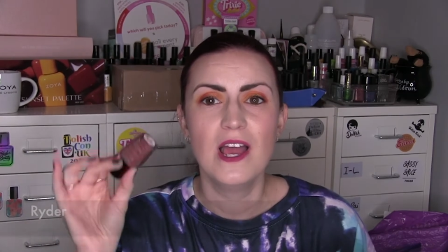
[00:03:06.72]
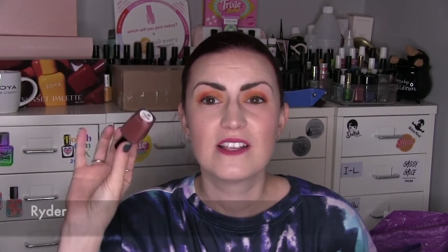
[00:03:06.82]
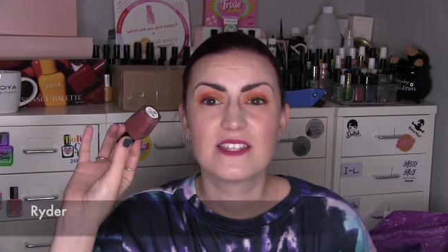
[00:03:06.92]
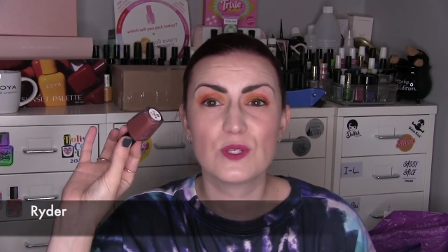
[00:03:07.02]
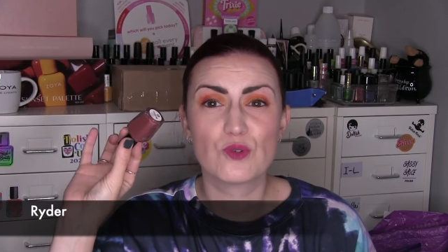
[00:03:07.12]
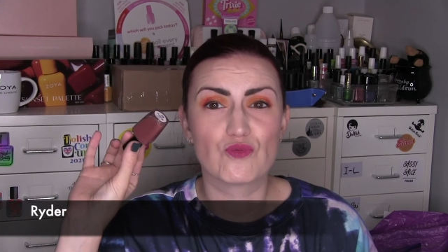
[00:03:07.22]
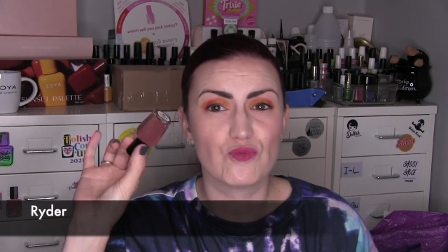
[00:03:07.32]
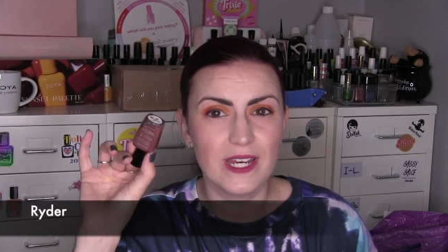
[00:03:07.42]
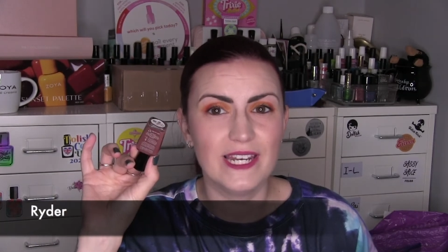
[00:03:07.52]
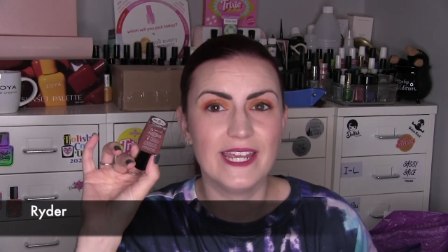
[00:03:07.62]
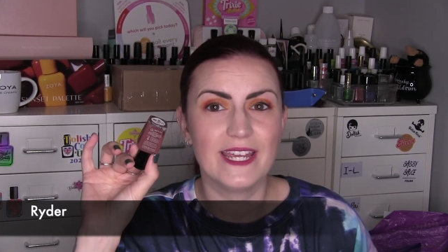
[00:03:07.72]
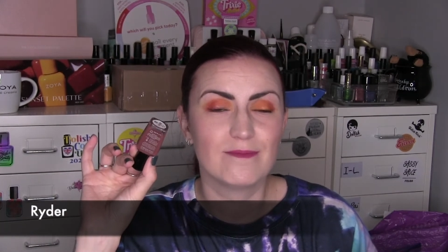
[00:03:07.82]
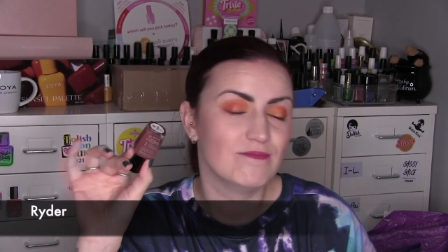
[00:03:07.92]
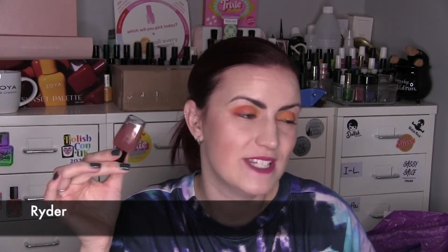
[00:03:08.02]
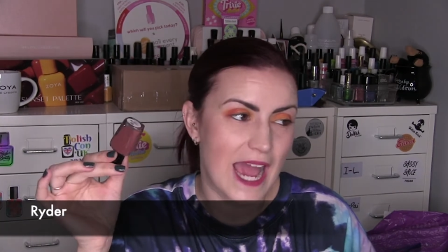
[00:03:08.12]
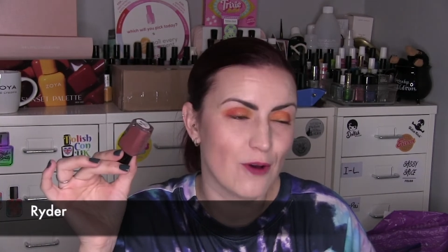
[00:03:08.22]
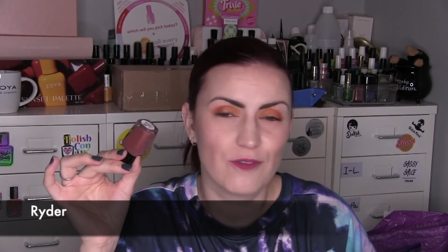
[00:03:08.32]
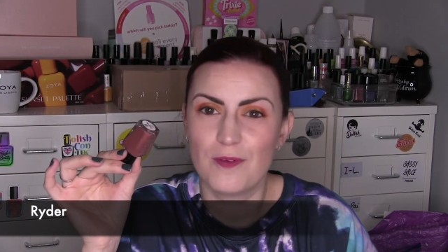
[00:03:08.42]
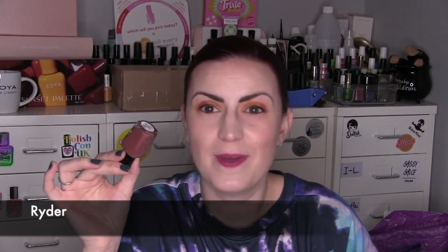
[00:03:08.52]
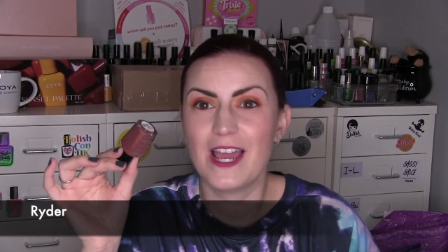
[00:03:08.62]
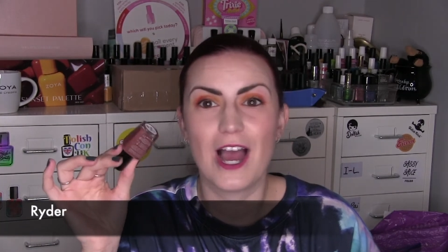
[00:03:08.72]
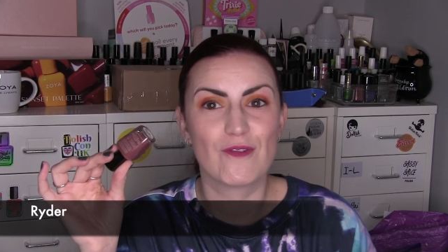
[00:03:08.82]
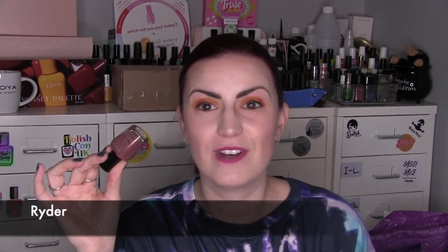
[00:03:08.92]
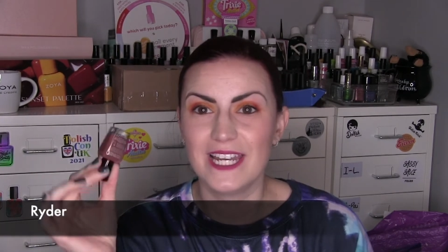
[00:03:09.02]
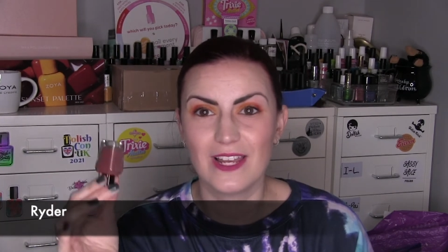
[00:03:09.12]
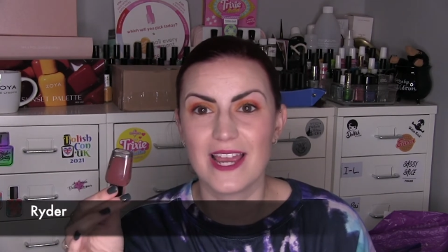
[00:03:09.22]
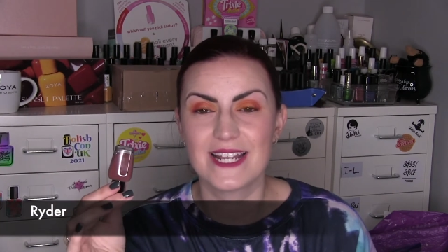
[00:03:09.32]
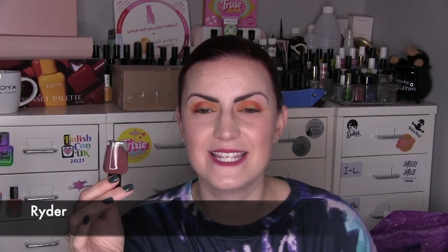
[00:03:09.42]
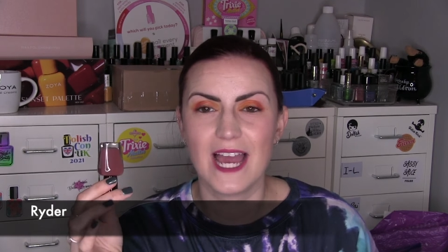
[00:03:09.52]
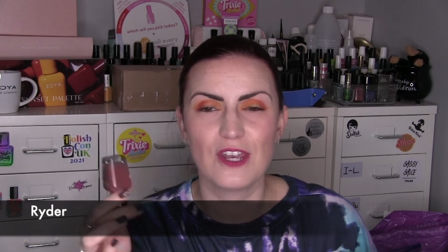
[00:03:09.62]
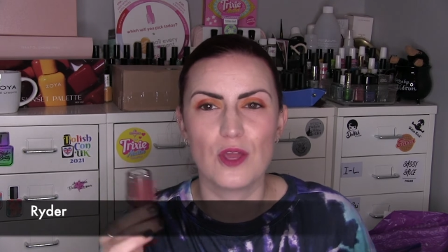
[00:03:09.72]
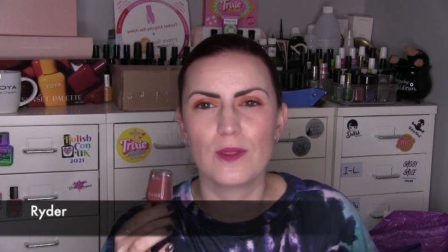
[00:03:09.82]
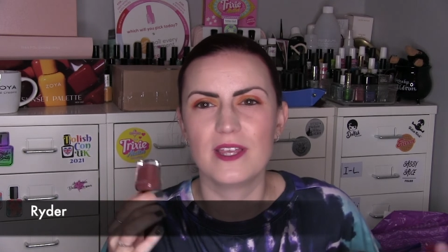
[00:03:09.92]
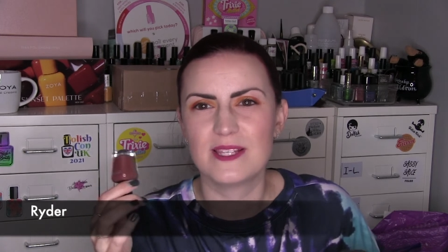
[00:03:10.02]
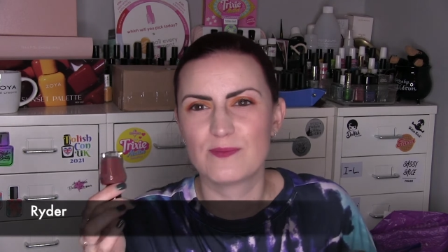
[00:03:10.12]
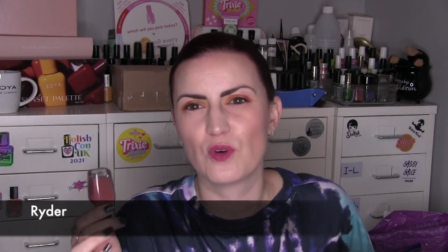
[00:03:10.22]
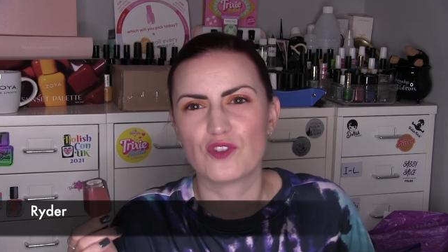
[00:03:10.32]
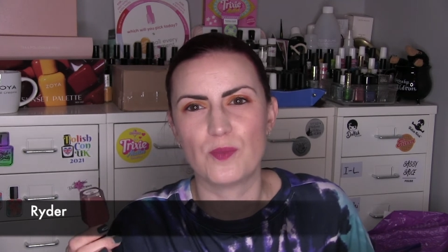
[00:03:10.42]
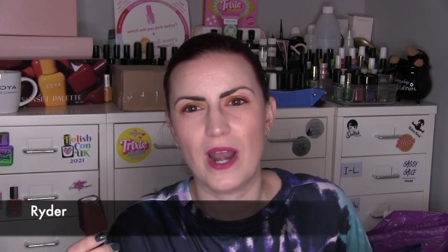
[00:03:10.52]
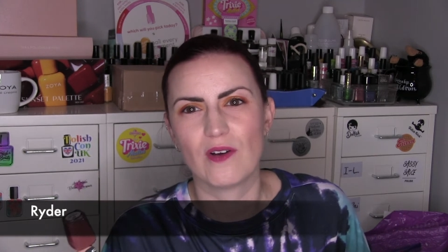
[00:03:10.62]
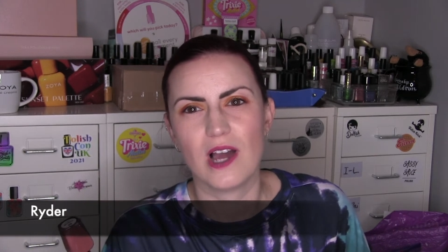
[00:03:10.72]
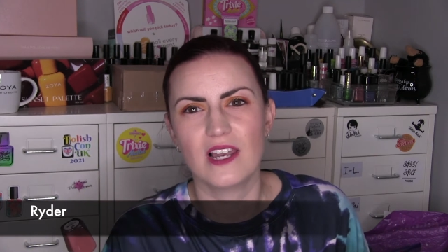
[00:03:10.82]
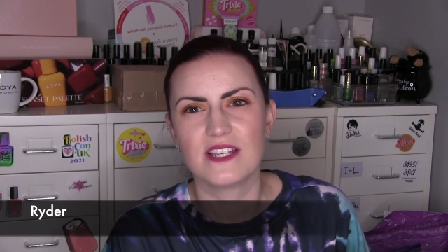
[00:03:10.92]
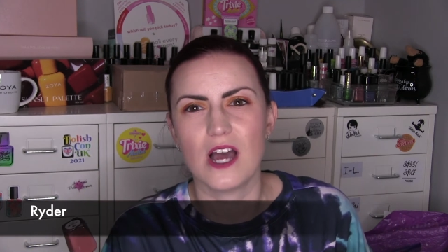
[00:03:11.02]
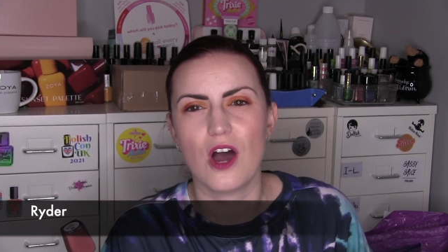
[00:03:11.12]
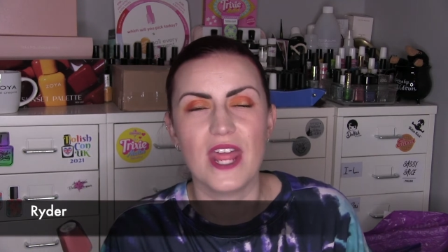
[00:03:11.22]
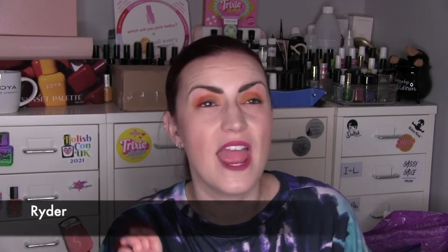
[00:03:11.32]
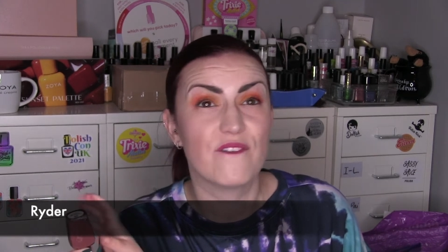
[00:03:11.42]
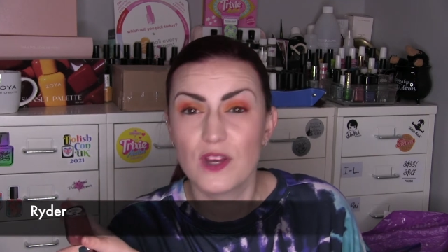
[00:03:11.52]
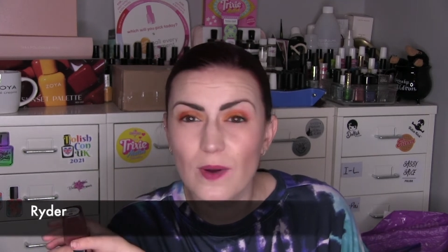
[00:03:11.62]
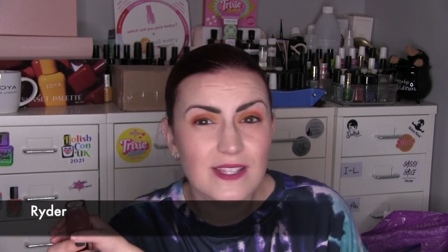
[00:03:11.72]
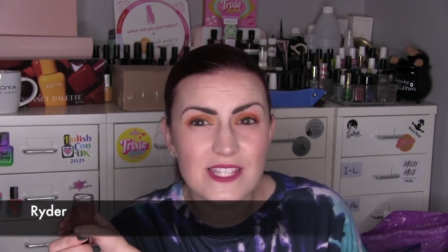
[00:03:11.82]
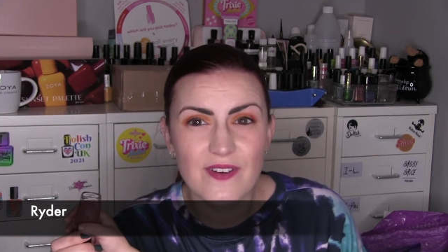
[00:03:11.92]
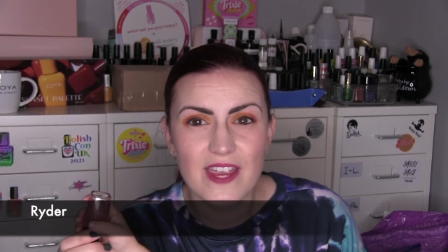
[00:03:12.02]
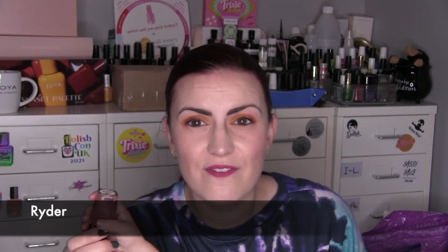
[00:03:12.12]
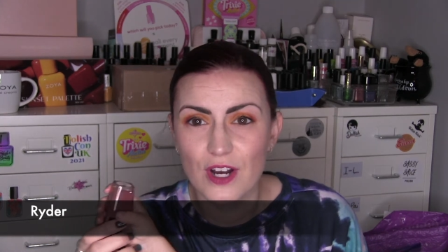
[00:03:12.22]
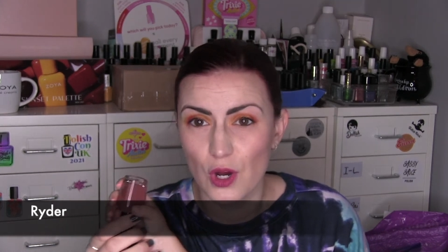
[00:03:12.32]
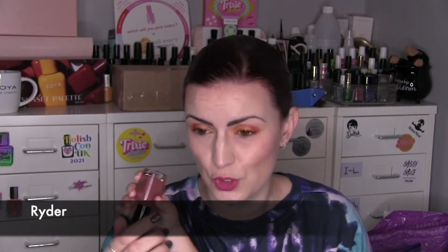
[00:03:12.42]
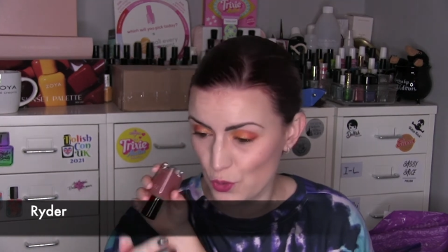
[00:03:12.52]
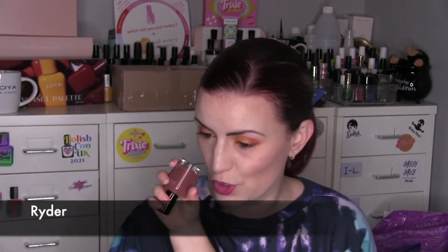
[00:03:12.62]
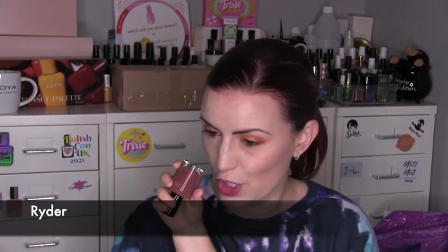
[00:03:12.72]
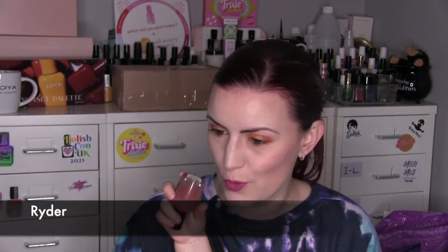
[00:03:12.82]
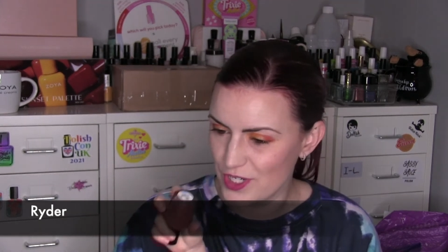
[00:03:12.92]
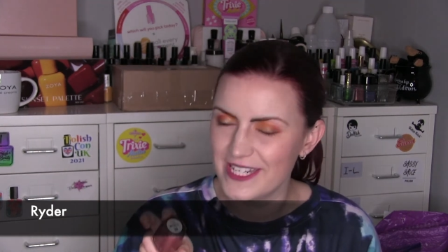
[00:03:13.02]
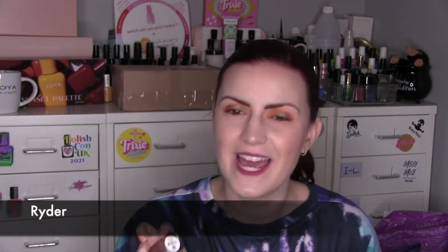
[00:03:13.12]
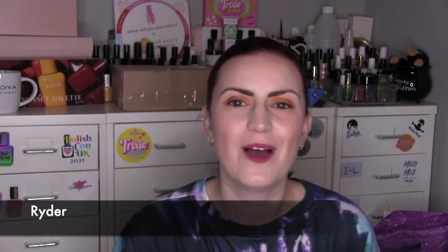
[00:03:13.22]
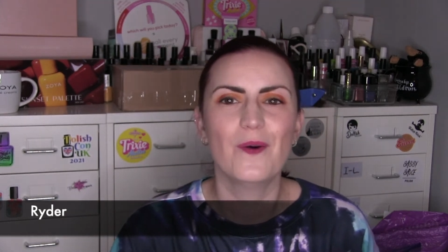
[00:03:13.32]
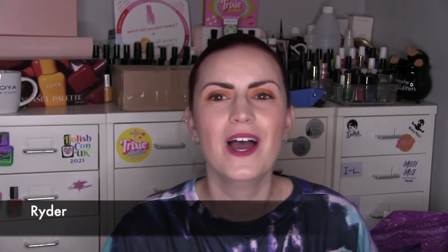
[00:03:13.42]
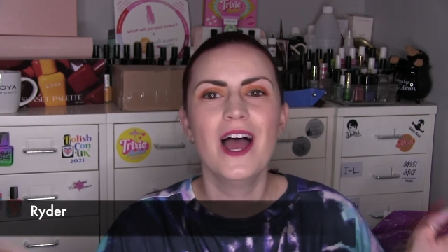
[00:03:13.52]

So this was really down for me. I really liked it. I know that these sorts of brown mm. colours aren't everyone's favourite. Oh, you're going to hold it now?